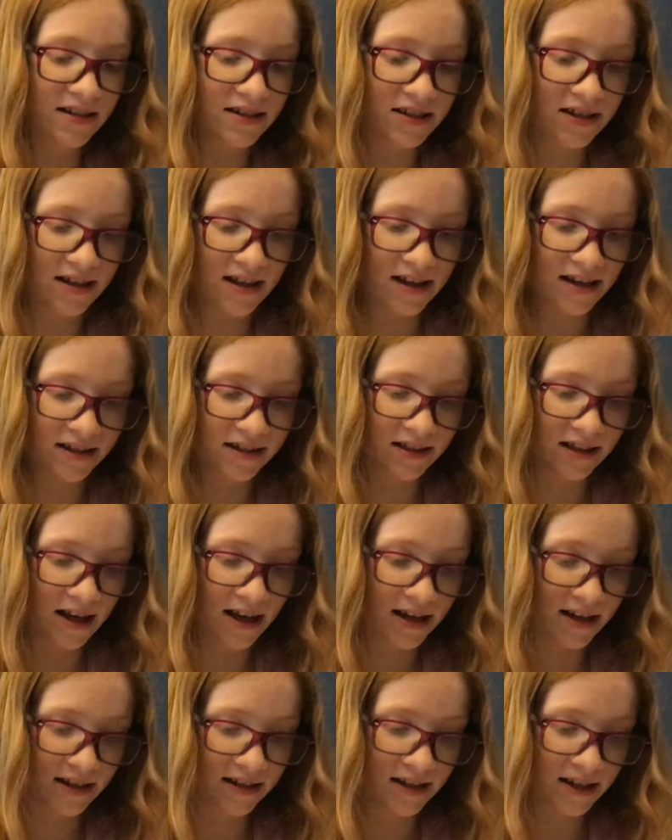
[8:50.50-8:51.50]
to this
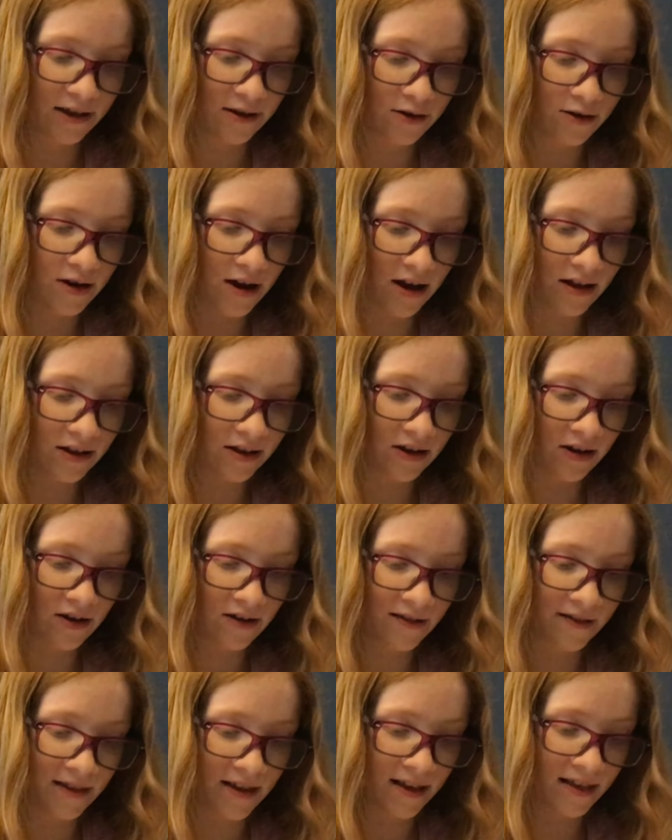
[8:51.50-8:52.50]
light teal color,
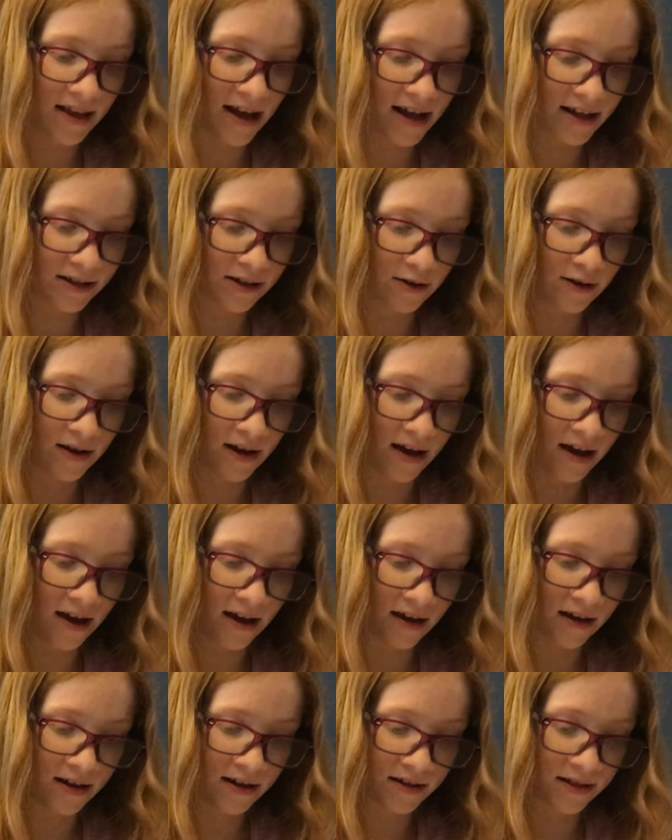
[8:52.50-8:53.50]
then that's okay,
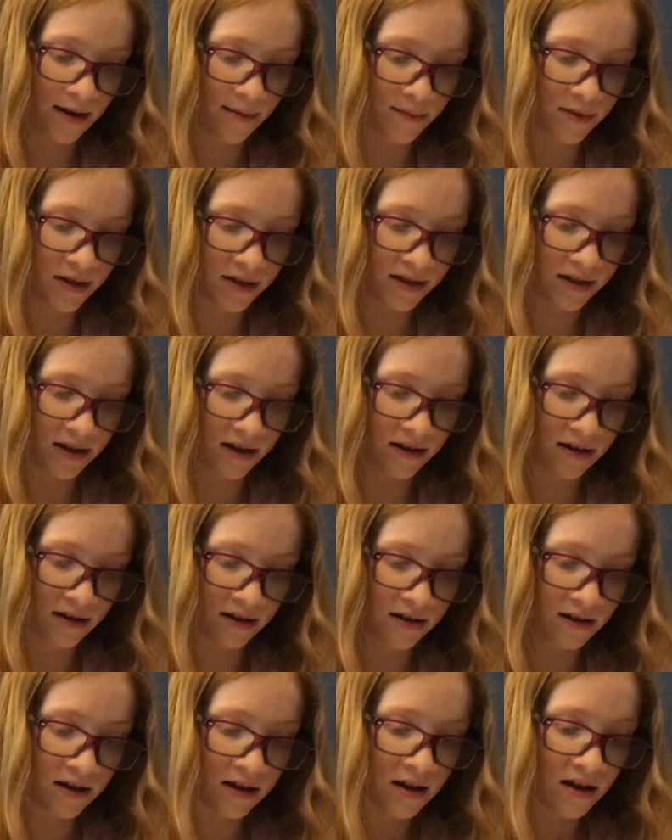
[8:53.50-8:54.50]
because I'm just gonna
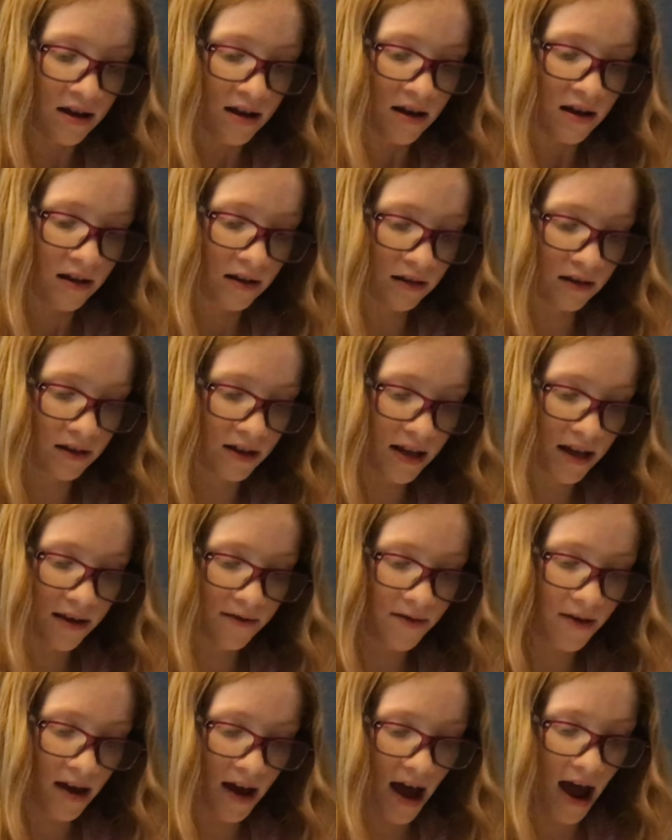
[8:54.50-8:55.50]
leave
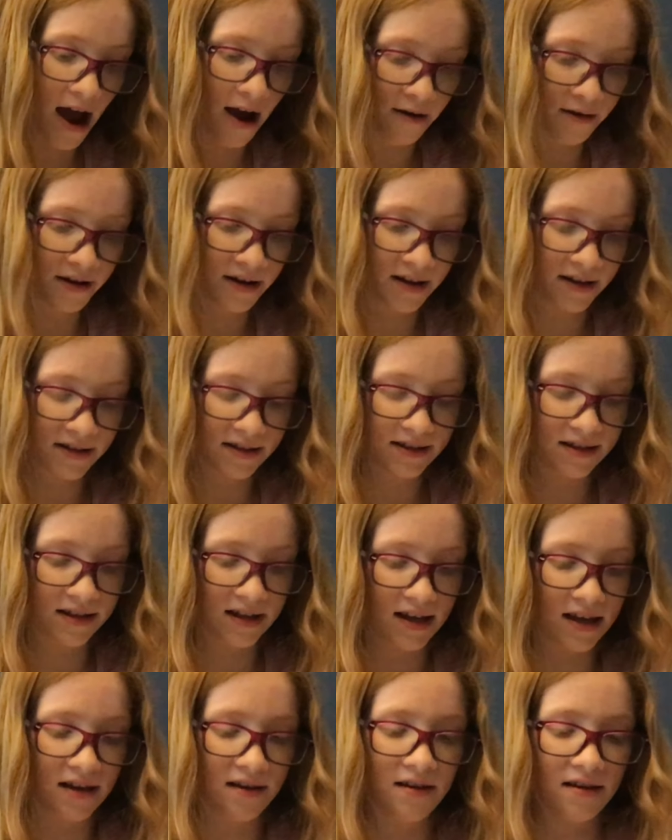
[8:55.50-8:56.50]
it how it is.
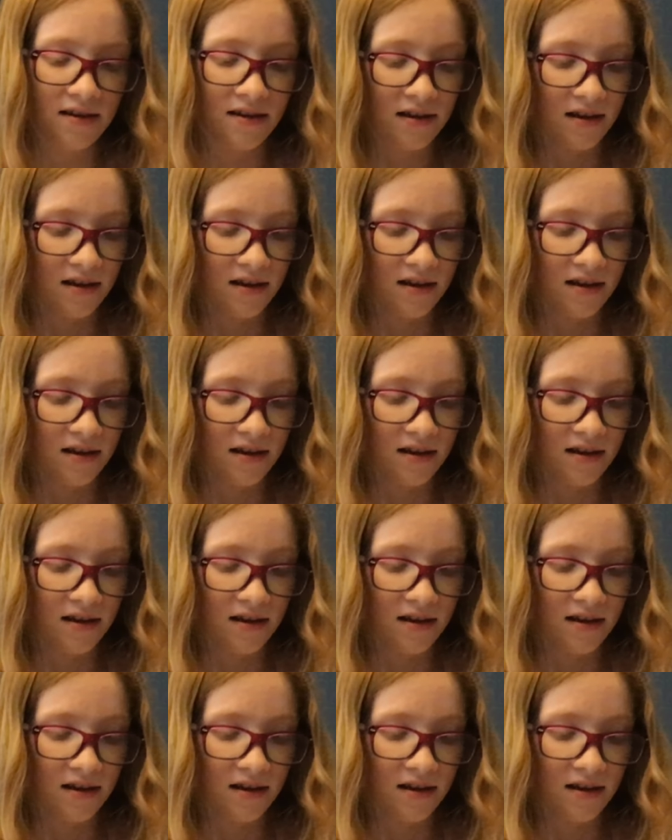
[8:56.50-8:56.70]
See?